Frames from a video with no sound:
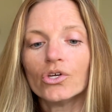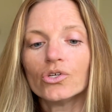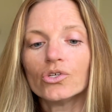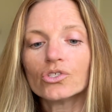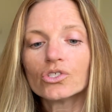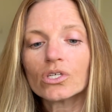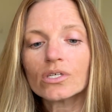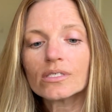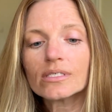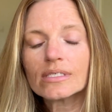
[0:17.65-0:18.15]
You
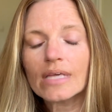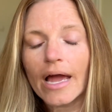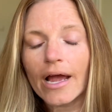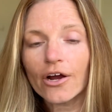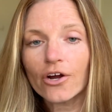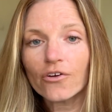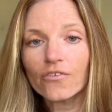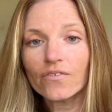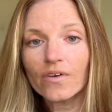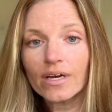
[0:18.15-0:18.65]
shall
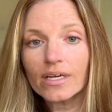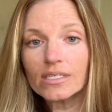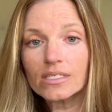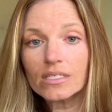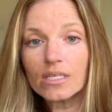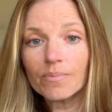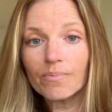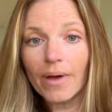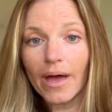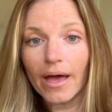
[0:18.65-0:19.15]
sacrifice
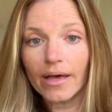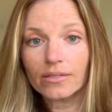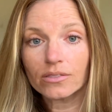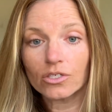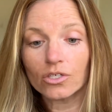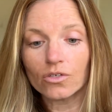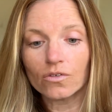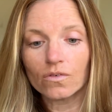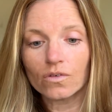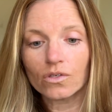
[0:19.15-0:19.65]
the
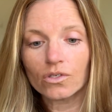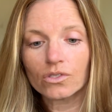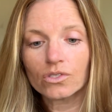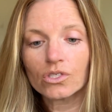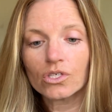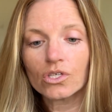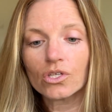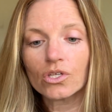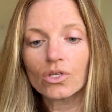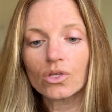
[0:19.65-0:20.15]
Passover
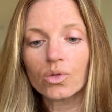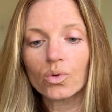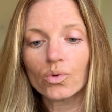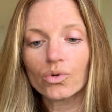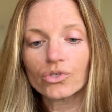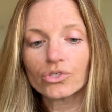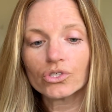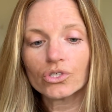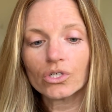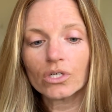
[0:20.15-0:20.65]
to the
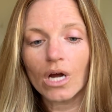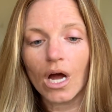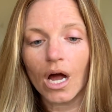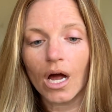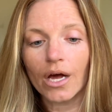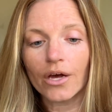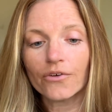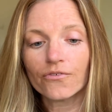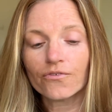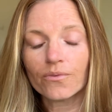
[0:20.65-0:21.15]
Lord your
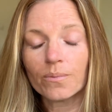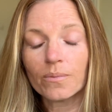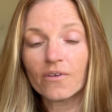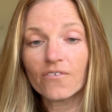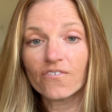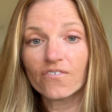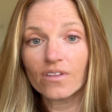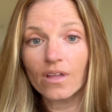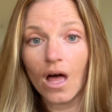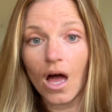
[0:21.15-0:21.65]
God from the
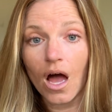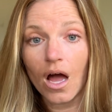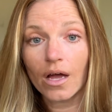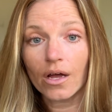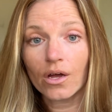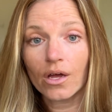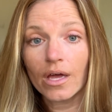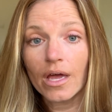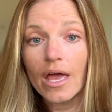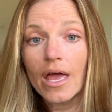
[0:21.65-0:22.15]

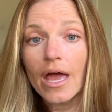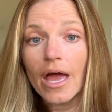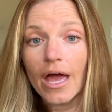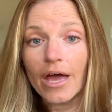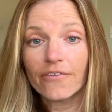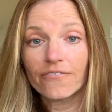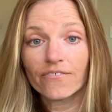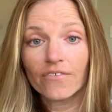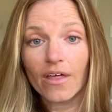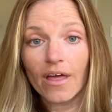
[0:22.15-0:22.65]
flock
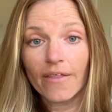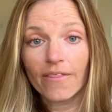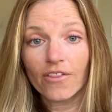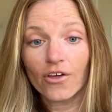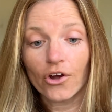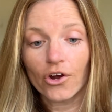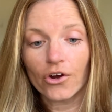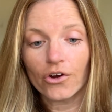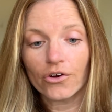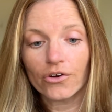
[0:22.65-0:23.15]
and, and the
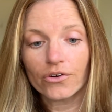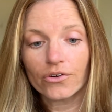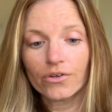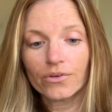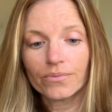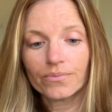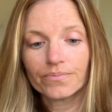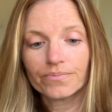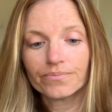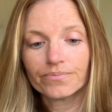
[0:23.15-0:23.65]
herd,
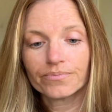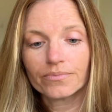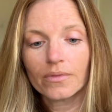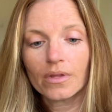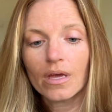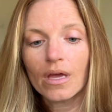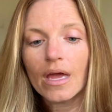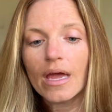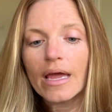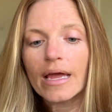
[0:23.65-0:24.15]

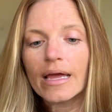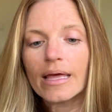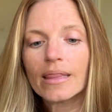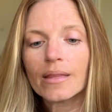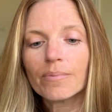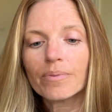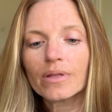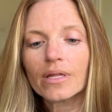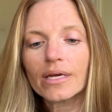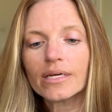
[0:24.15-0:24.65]
in
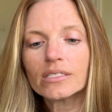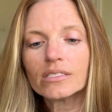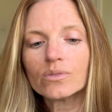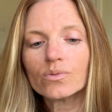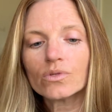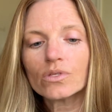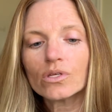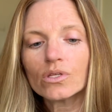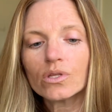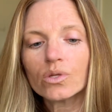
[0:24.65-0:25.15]
the place
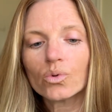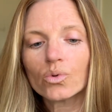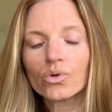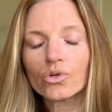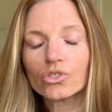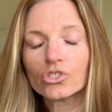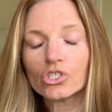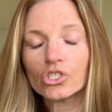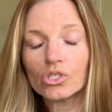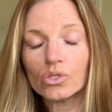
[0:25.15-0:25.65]
where the
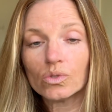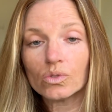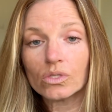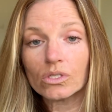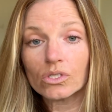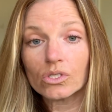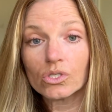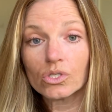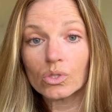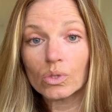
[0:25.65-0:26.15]
Lord
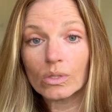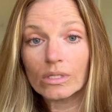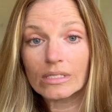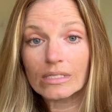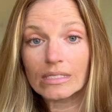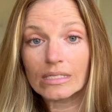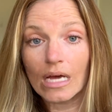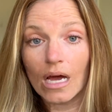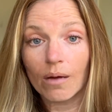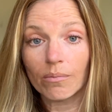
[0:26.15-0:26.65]
chooses to
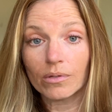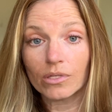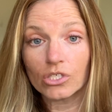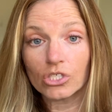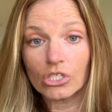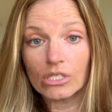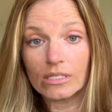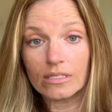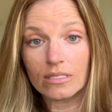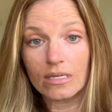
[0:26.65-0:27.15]

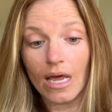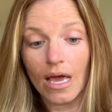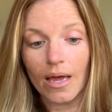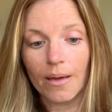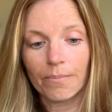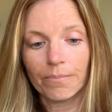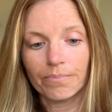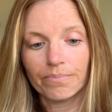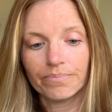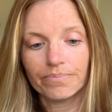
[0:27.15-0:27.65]
establish his
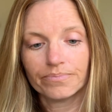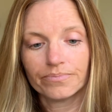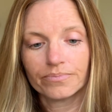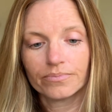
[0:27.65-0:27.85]
name.